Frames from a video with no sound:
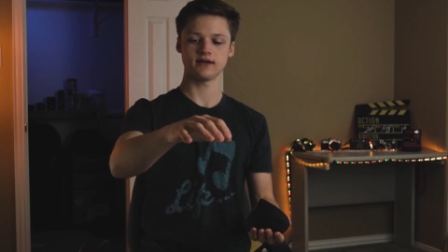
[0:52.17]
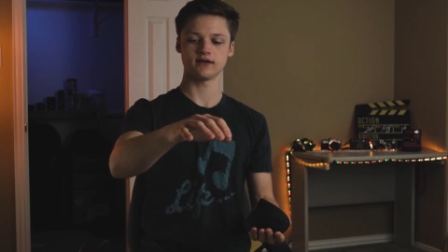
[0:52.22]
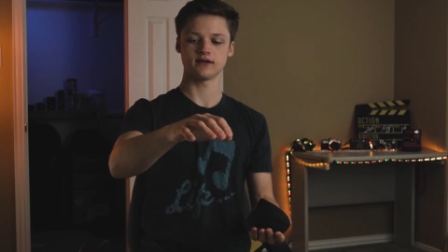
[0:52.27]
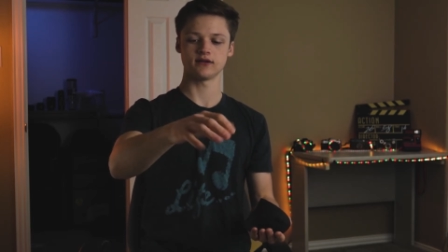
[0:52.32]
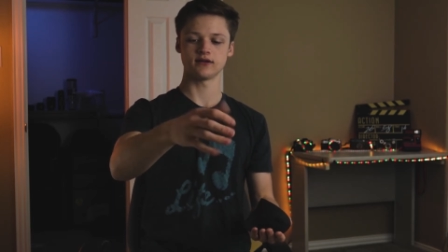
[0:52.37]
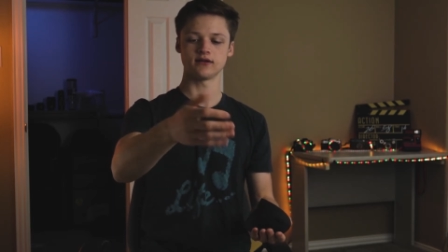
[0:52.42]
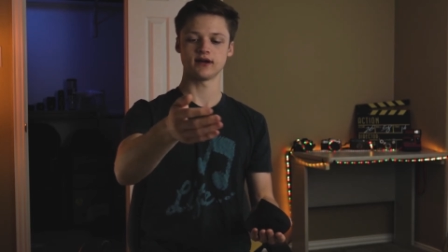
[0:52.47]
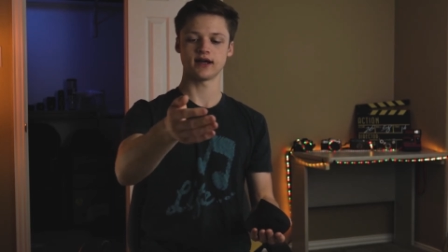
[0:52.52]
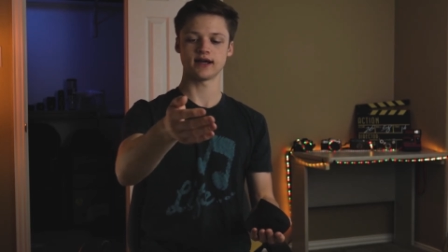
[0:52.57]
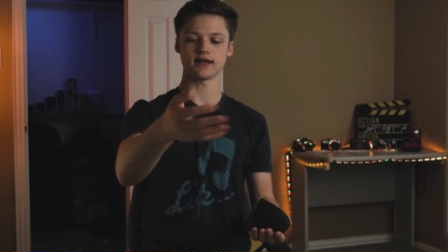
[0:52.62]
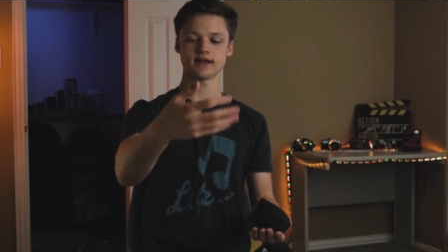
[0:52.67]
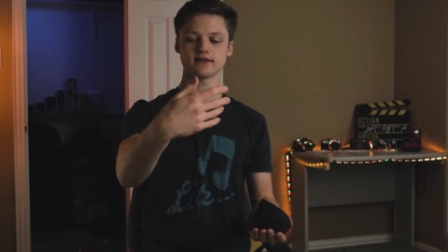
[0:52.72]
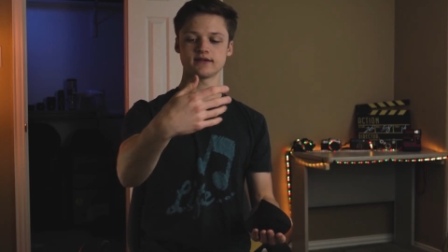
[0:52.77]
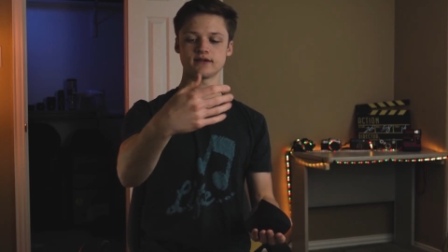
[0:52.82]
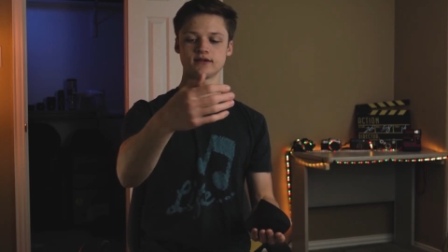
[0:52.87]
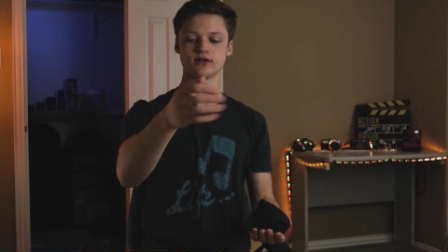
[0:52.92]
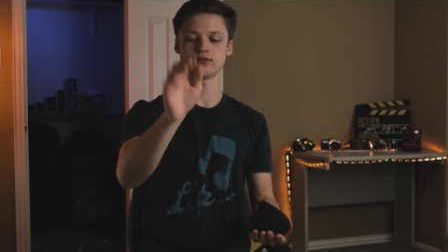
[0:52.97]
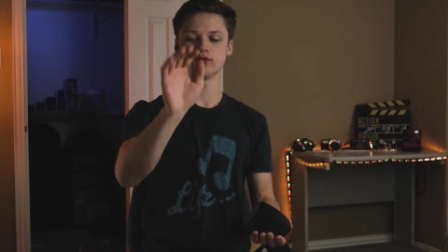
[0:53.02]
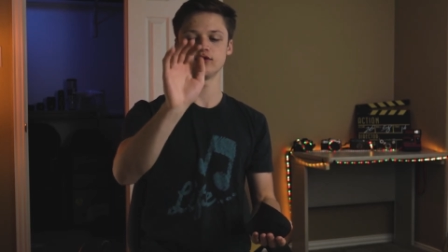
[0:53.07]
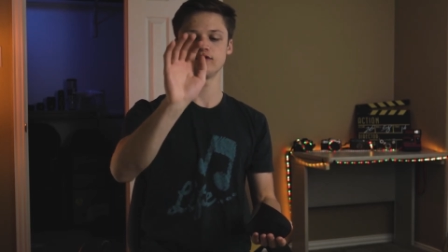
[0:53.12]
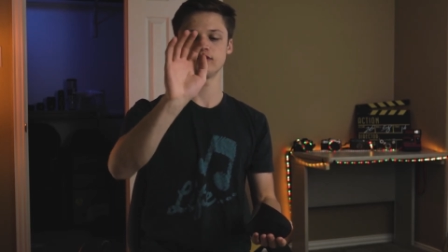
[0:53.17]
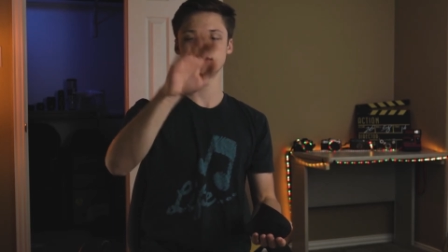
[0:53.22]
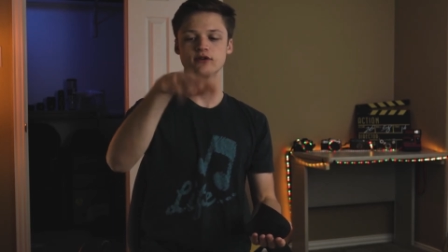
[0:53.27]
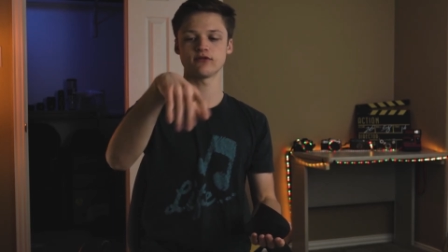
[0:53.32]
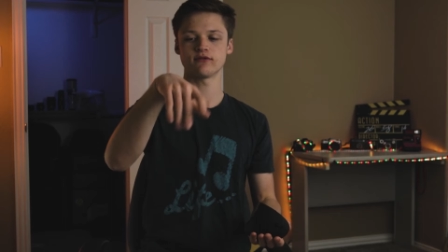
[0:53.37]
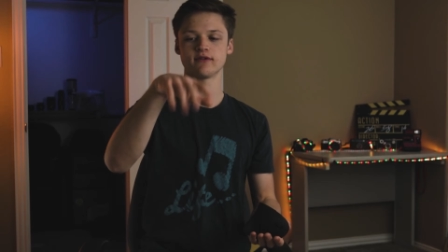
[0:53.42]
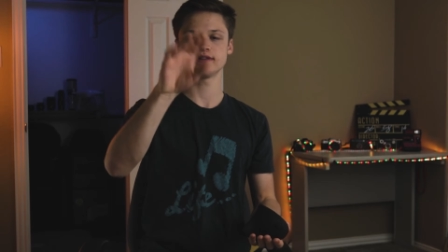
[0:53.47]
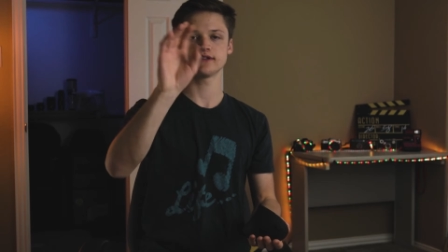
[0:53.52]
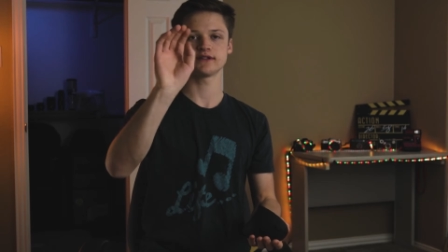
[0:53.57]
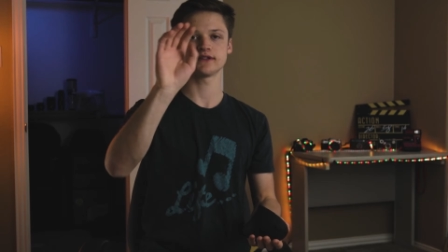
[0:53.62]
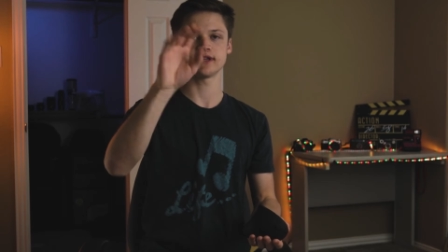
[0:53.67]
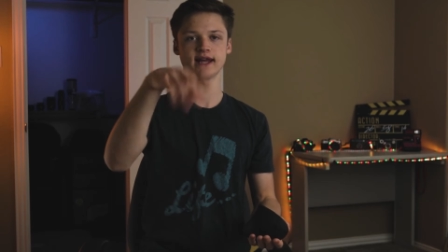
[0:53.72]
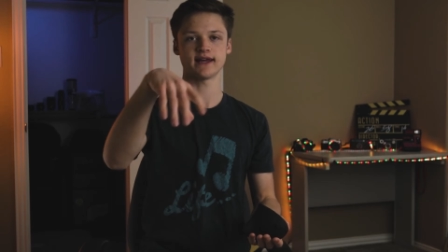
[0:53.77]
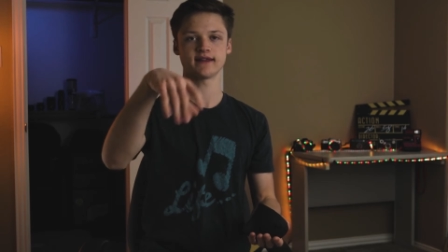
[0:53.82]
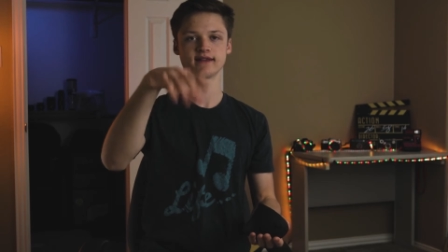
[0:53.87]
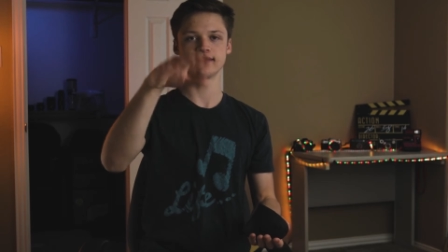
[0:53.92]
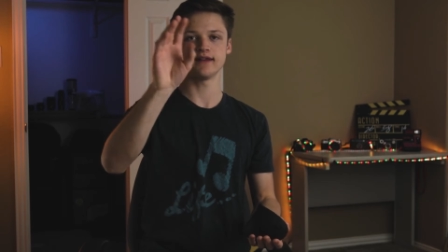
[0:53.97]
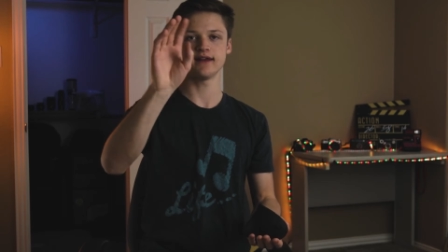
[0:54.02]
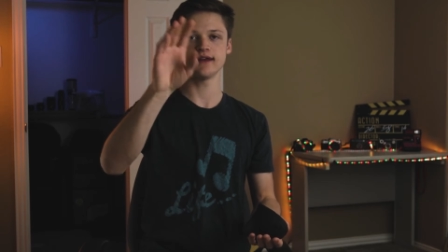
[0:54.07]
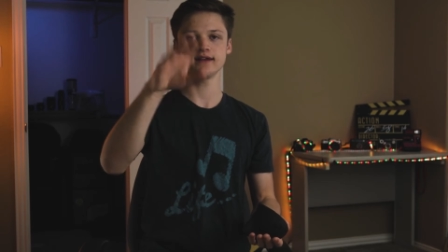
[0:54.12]
or I guess you're moving your wrist
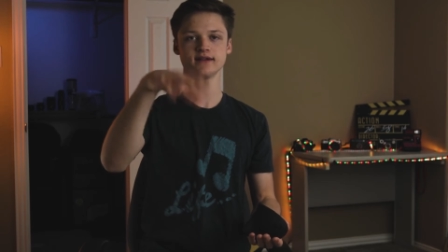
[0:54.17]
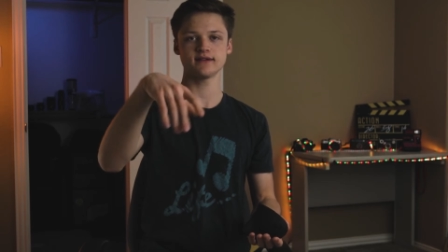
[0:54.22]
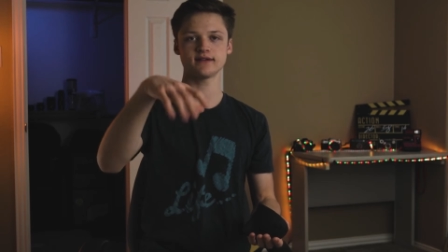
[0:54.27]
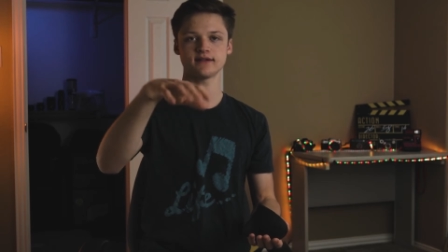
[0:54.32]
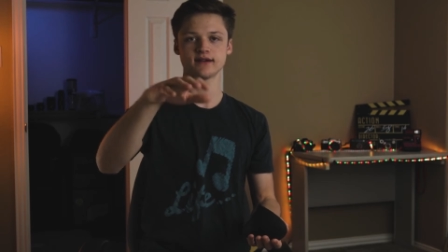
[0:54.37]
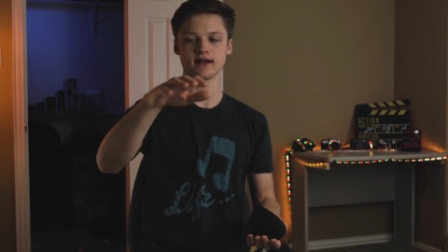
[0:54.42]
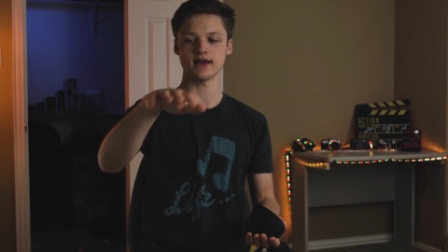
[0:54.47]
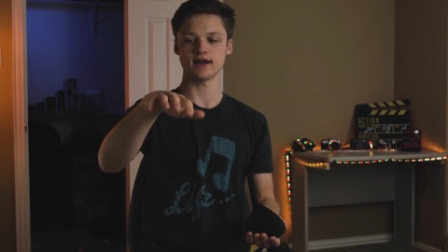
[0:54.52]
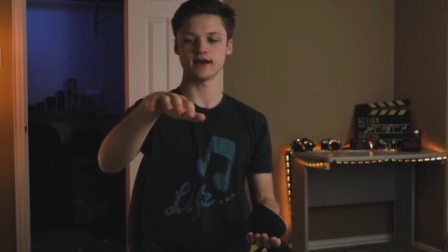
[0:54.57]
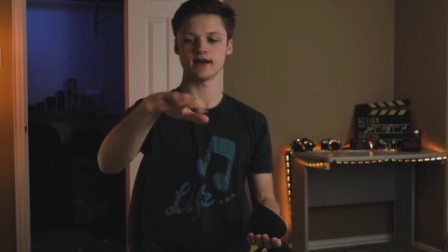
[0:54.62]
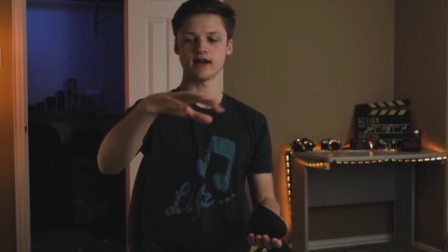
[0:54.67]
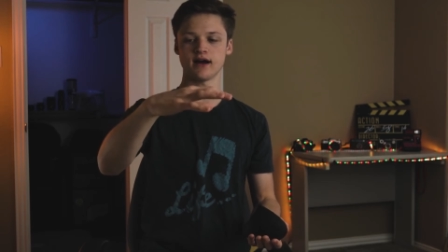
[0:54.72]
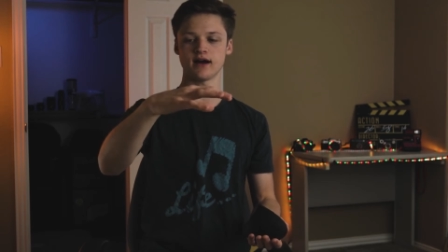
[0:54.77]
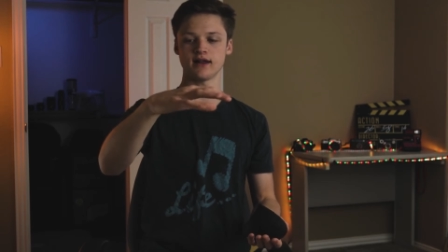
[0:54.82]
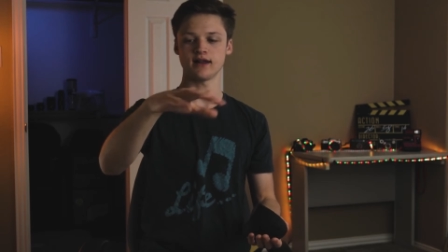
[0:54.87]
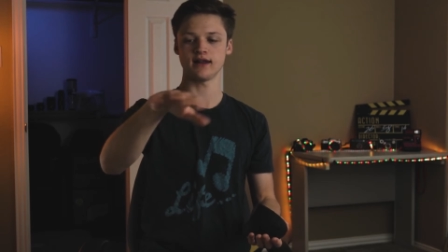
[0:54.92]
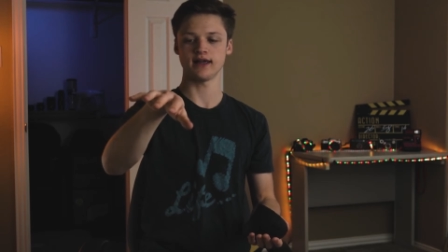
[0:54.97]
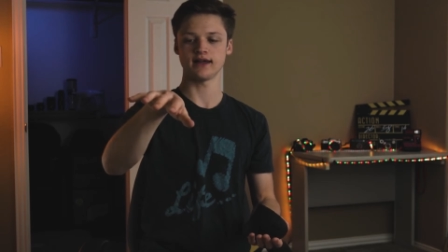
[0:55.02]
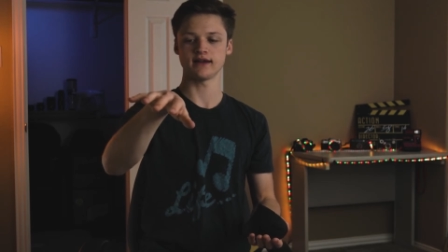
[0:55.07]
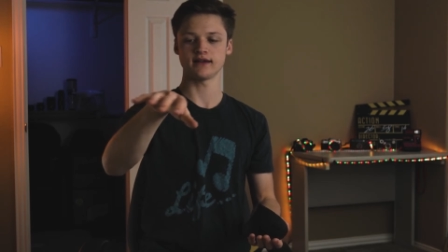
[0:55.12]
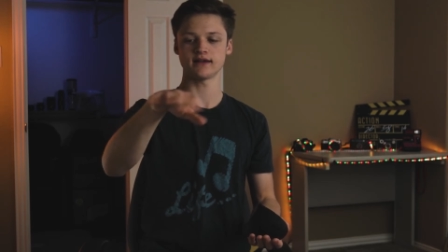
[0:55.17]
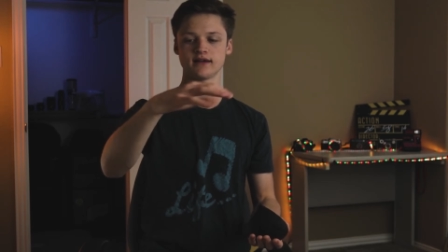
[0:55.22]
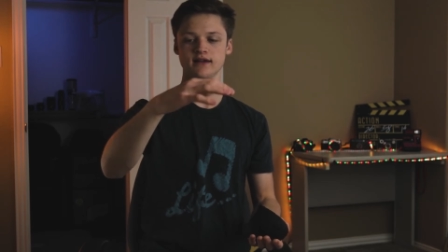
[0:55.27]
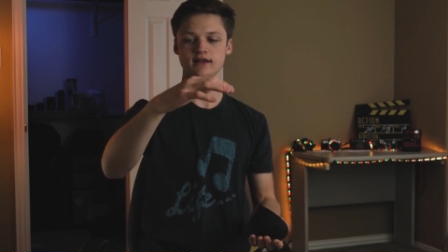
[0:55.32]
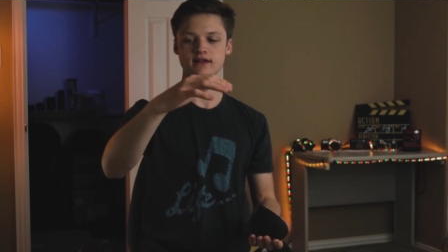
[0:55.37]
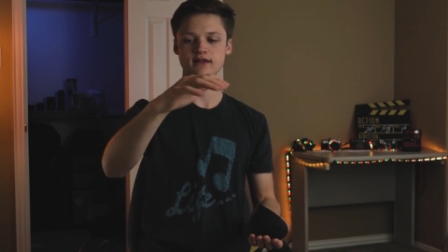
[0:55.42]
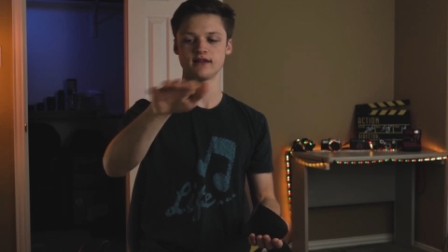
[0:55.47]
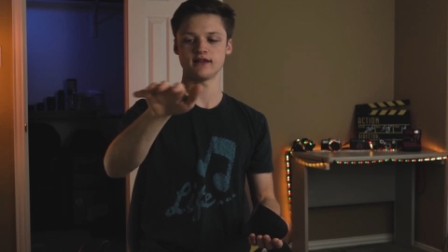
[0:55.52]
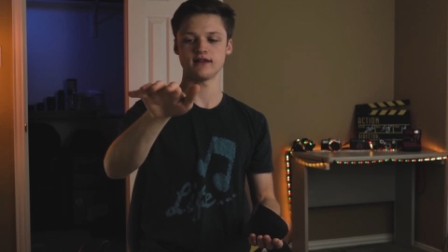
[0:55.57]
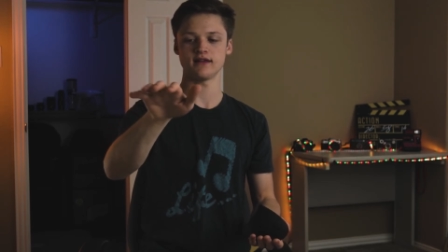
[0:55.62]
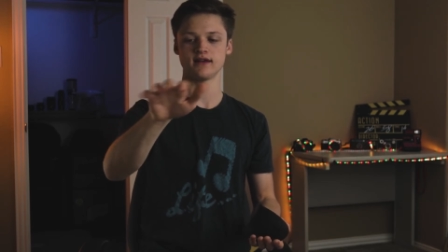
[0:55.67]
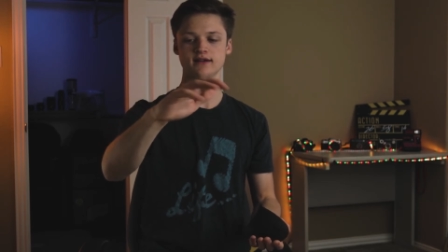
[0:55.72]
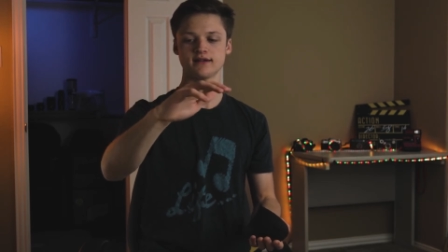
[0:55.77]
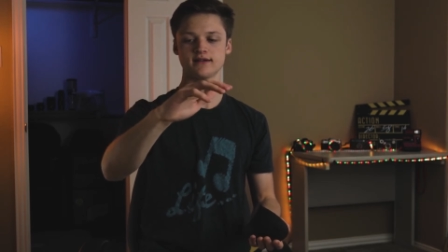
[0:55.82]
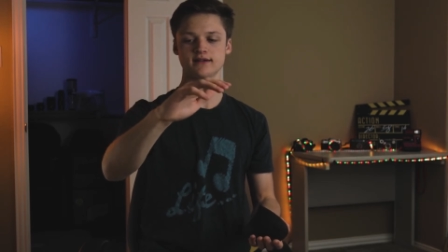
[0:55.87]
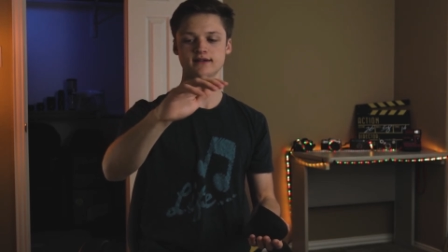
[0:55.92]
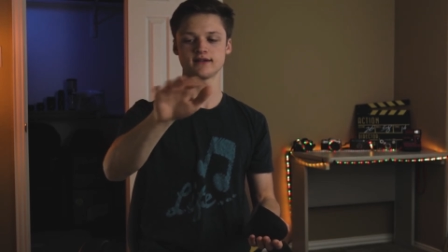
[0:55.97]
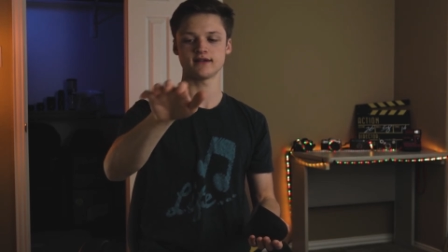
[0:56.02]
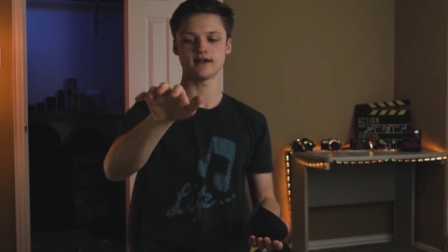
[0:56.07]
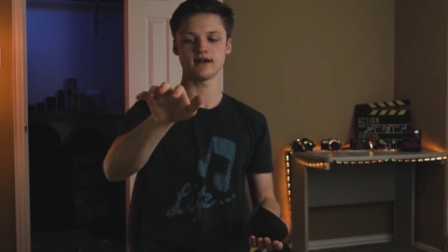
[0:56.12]
like this and not like
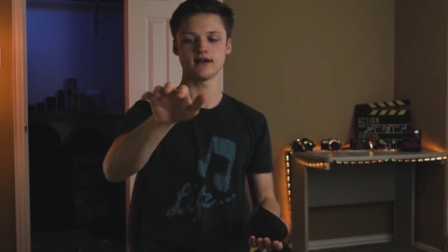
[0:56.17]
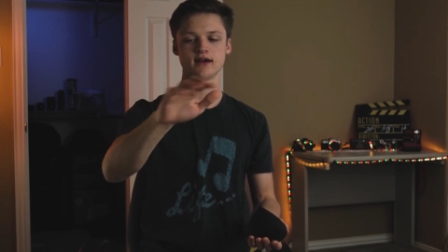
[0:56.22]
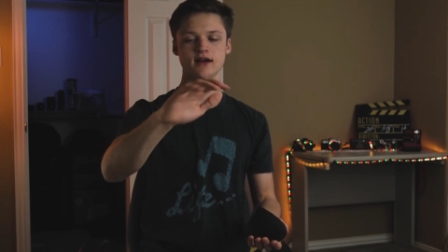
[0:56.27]
this.